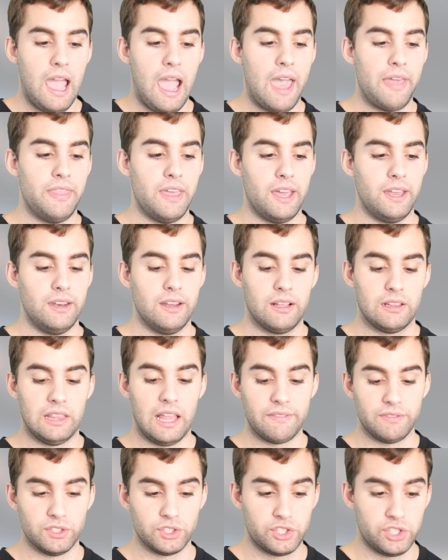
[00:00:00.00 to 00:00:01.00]
And then
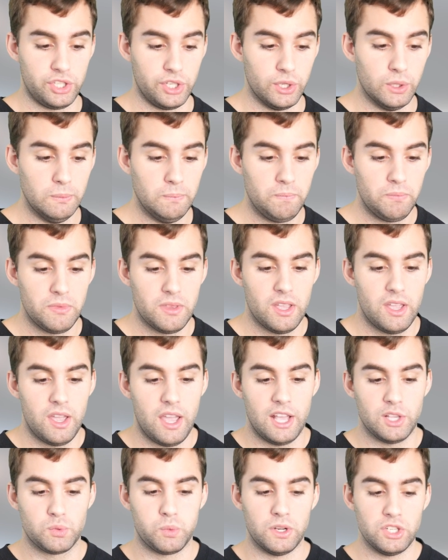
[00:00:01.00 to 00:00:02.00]
level 2
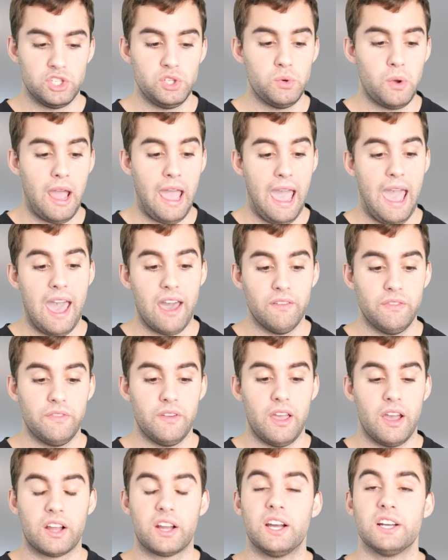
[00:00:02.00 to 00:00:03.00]
is once you
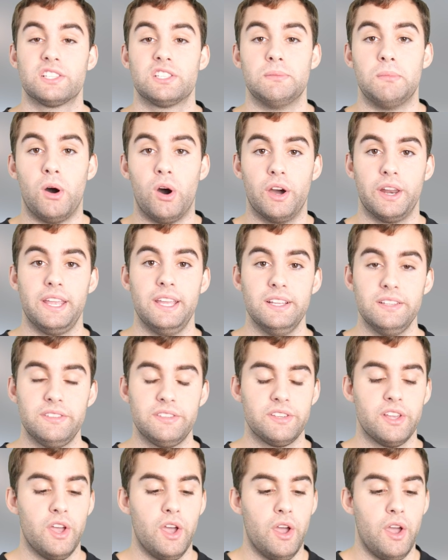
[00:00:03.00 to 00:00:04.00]
have a custom
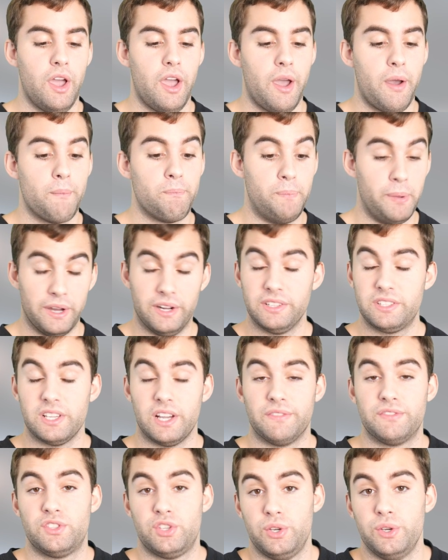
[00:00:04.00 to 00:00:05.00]
audience built
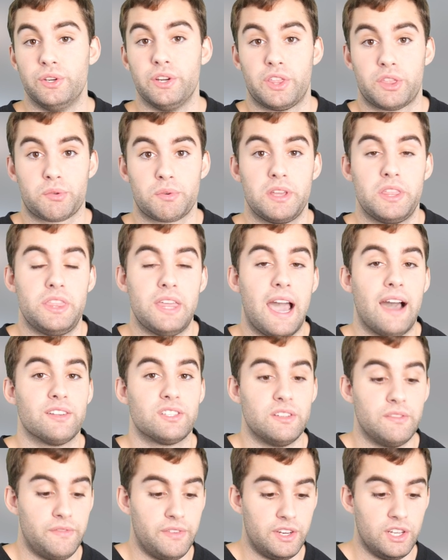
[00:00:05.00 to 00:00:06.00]
of 2,000 to
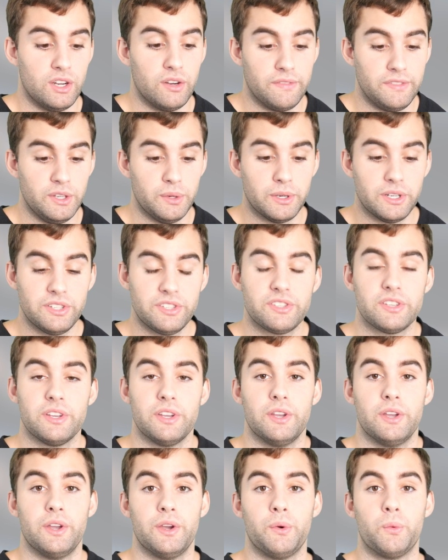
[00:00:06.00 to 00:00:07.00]
3,000 video viewers,
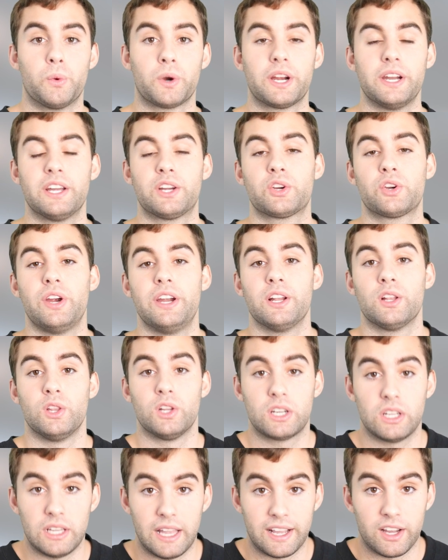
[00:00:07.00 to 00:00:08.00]
we're gonna create a
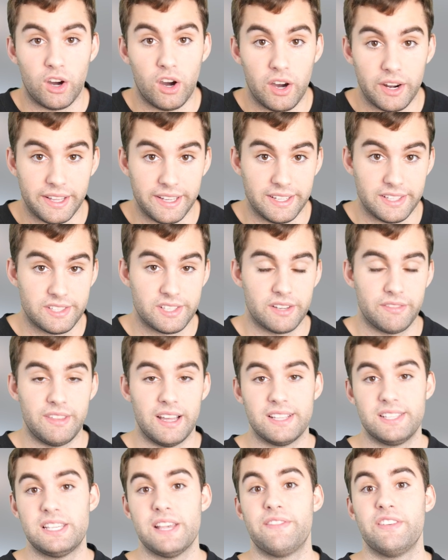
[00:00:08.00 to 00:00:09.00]
lookalike audience of
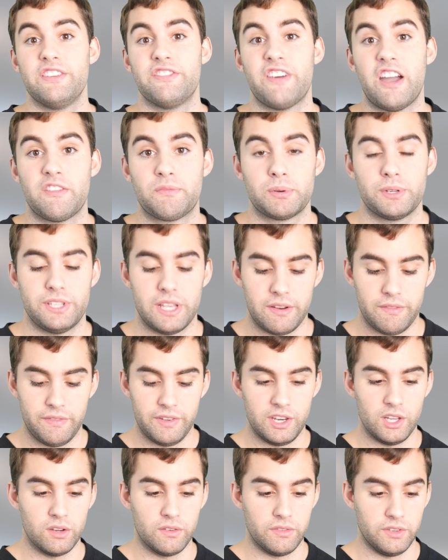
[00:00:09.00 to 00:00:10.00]
that 75%
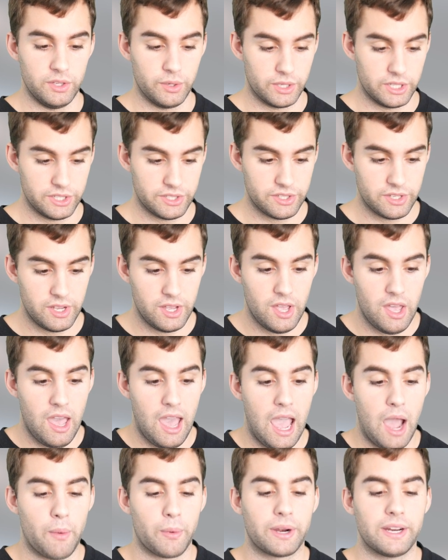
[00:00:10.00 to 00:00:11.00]
video viewers.
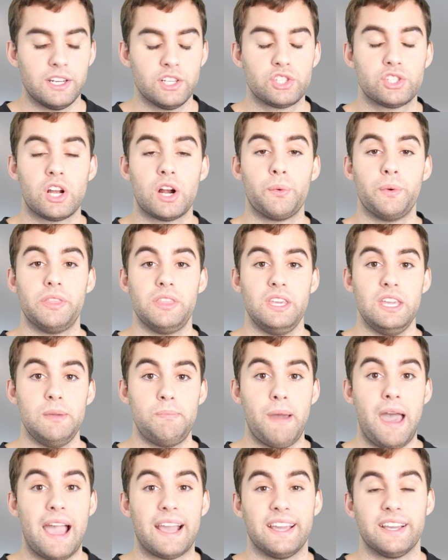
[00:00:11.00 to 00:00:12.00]
And we're gonna start with
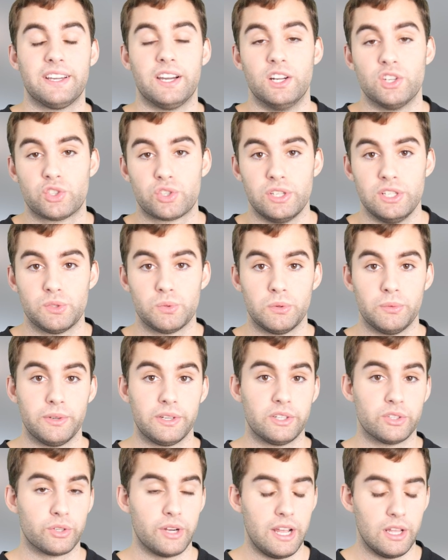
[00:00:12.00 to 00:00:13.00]
e-packet countries when we
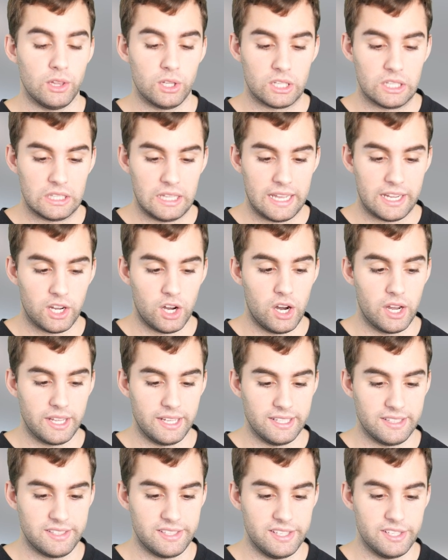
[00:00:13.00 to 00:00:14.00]
create lookalike
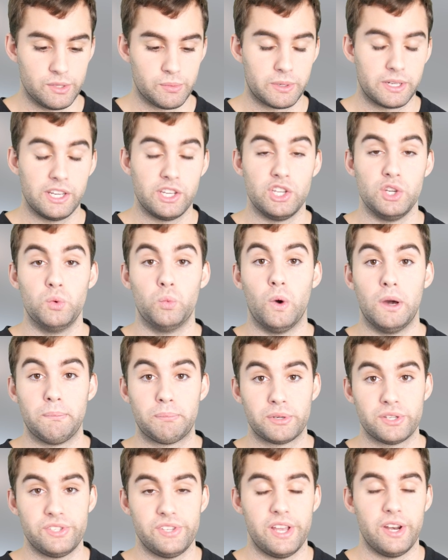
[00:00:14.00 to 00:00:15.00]
audiences. We're gonna do
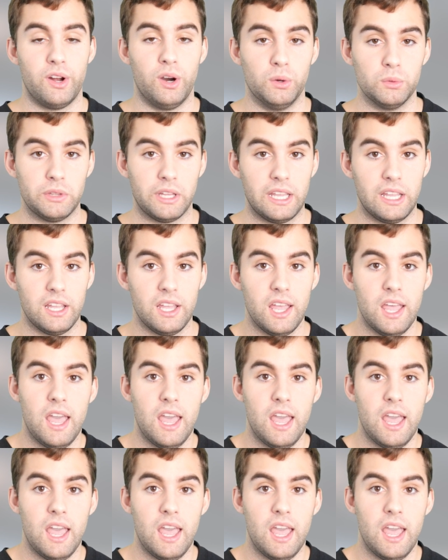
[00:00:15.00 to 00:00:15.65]
1% only.